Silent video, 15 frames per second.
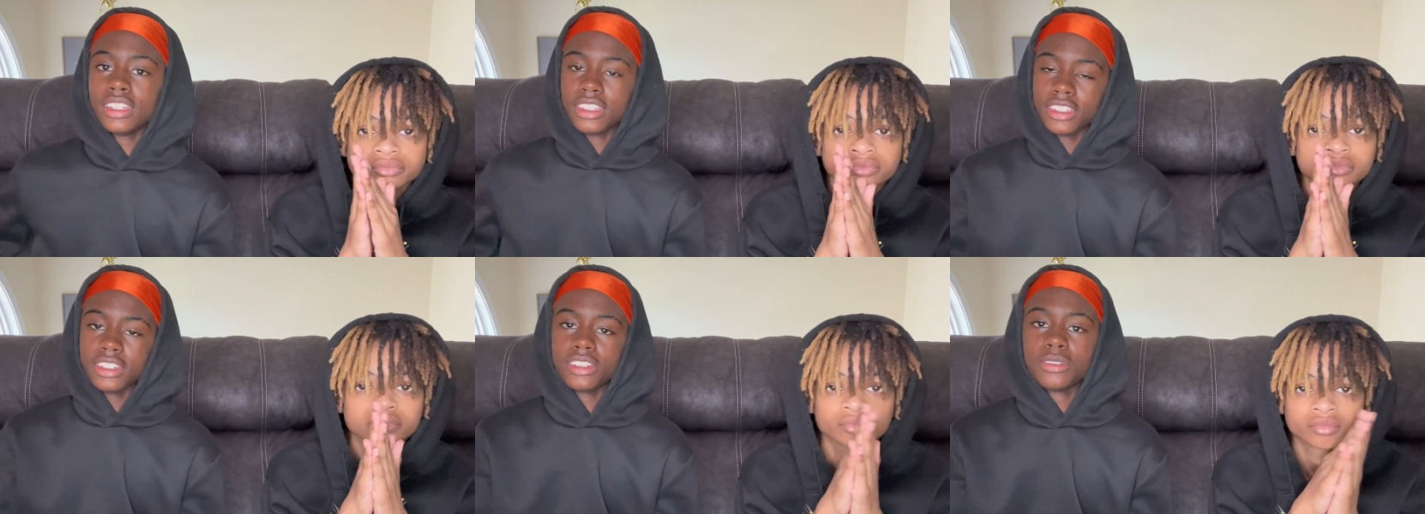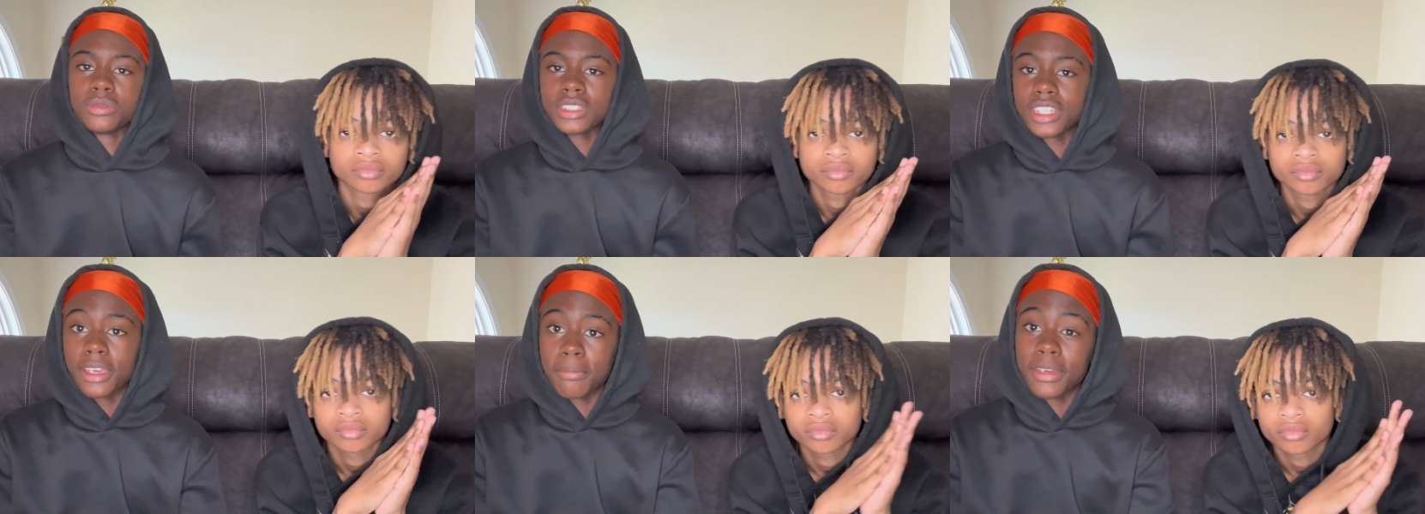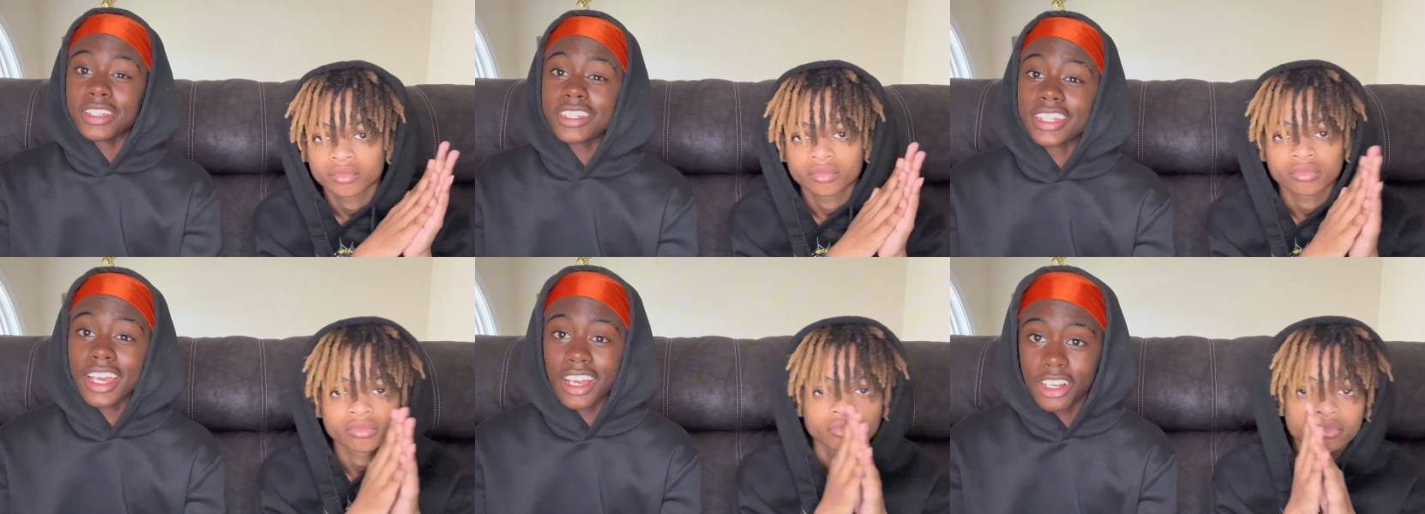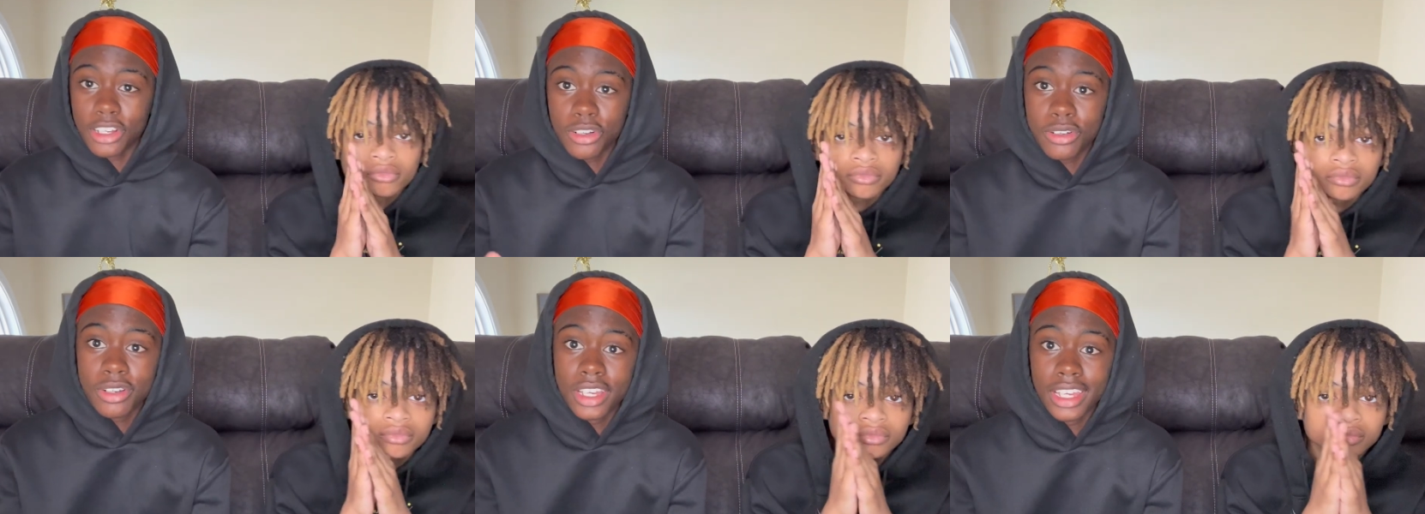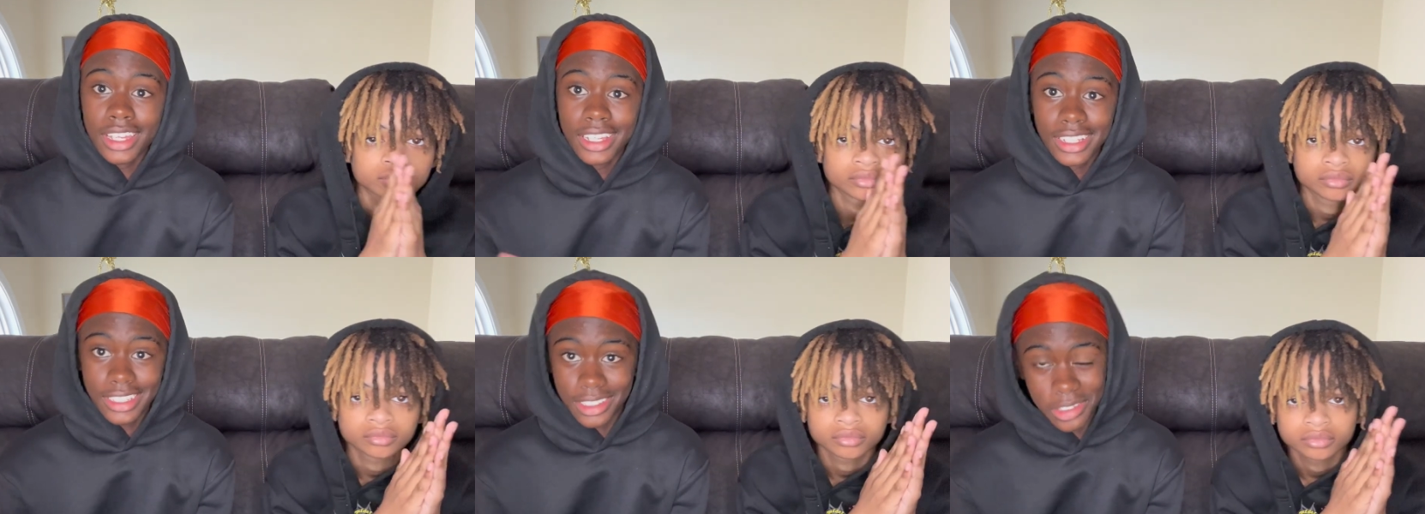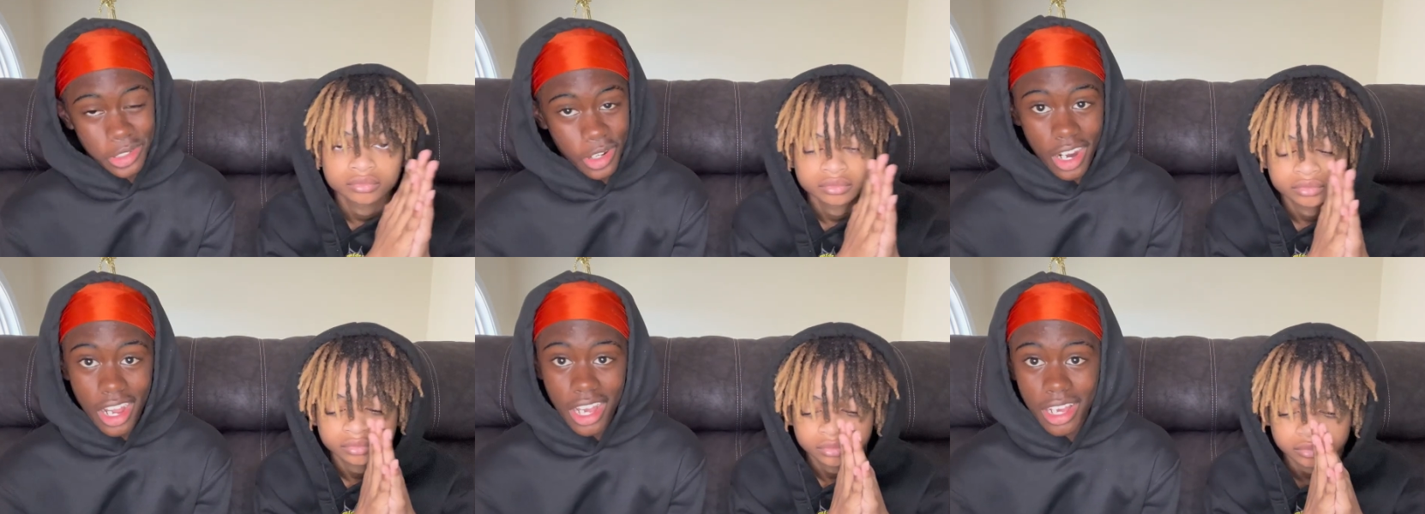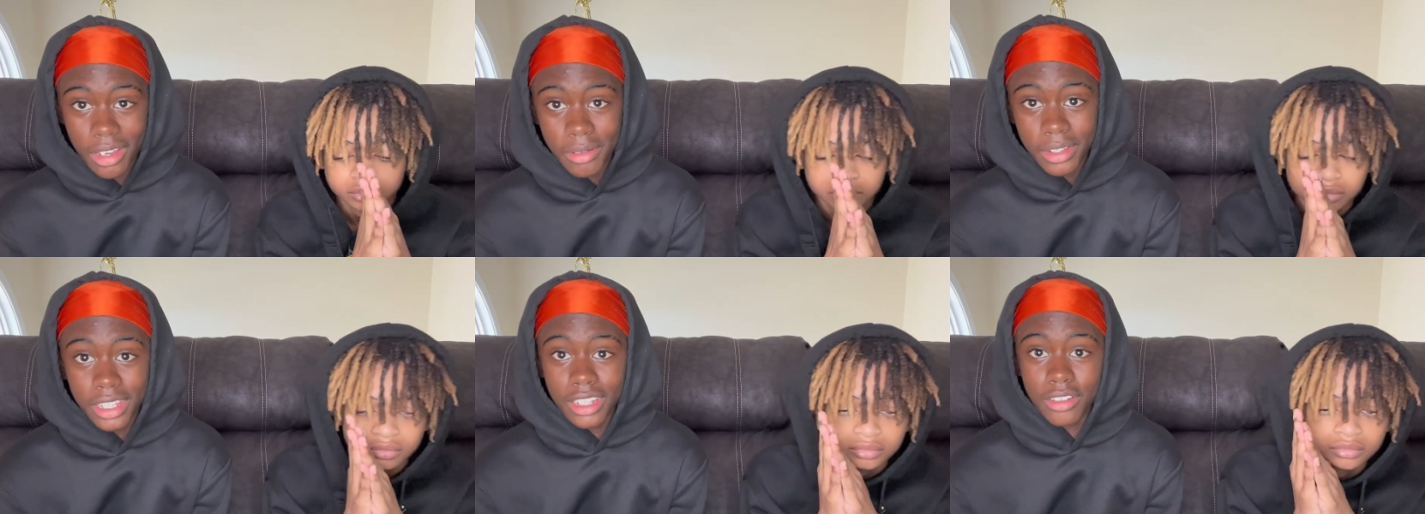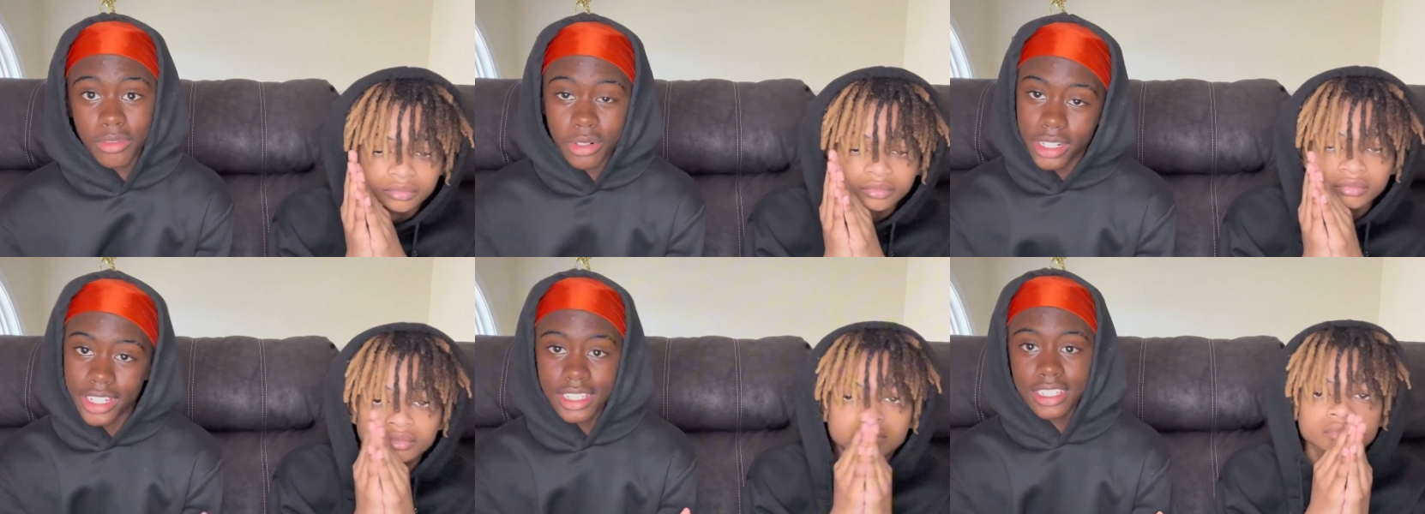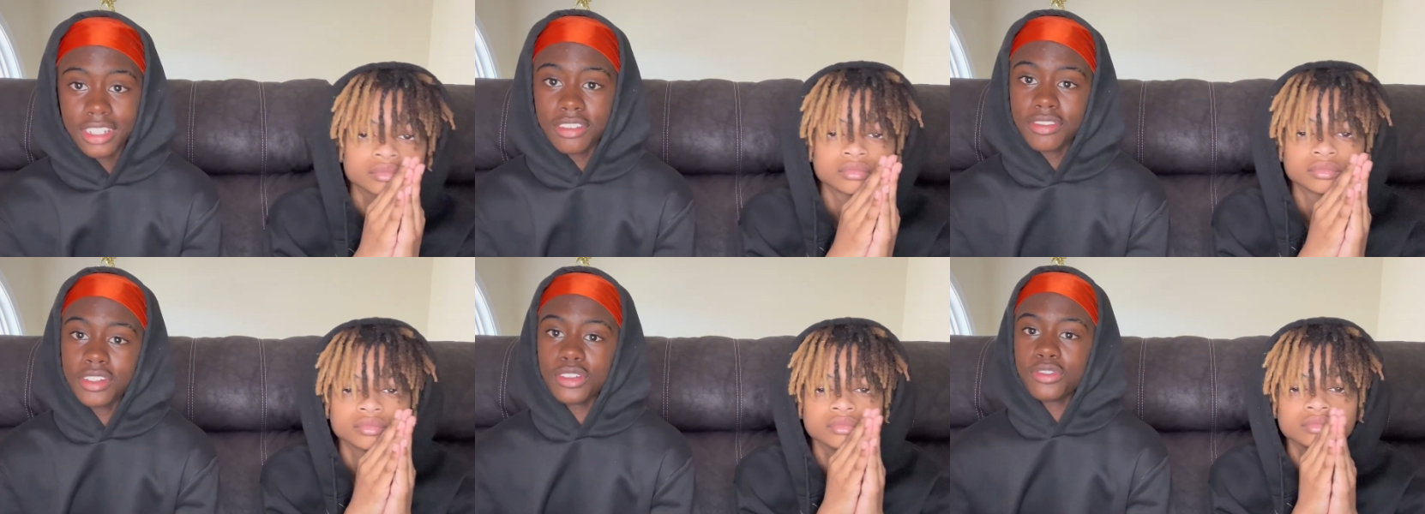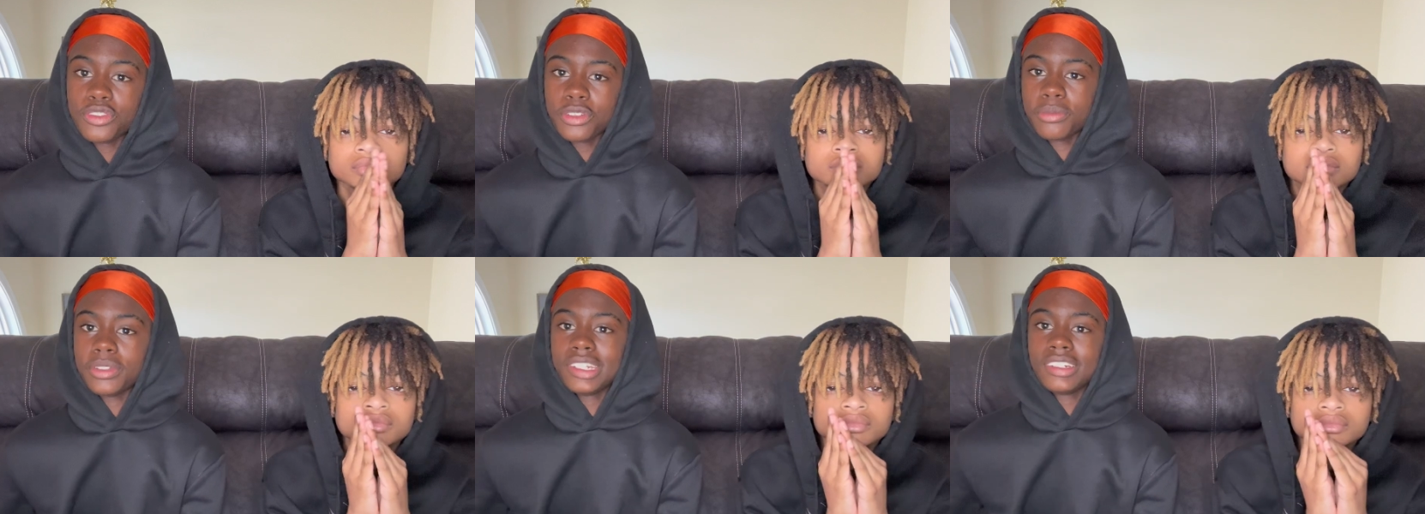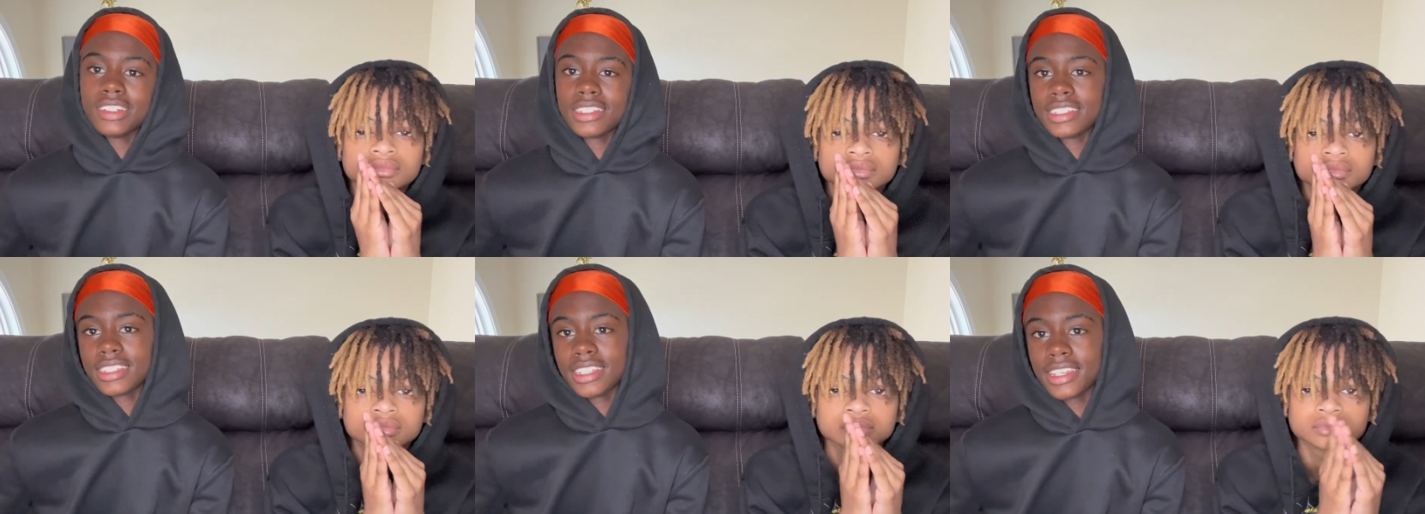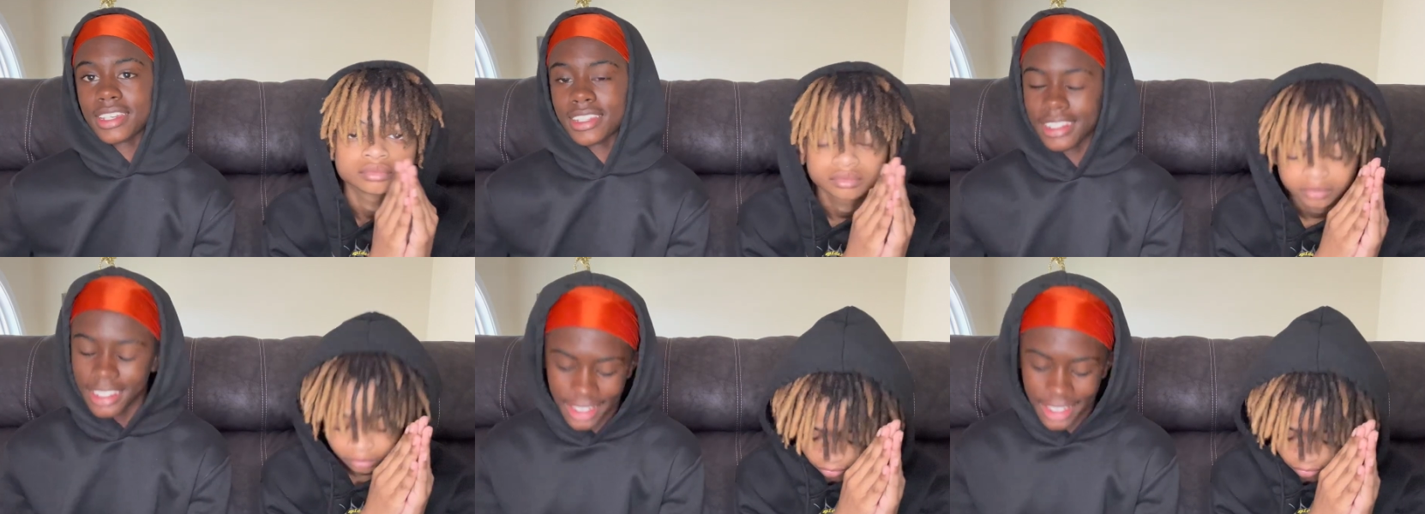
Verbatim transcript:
Speaker 1: You know what I'm saying? Make sure y'all go subscribe, run his stuff up for me. You know what I'm saying?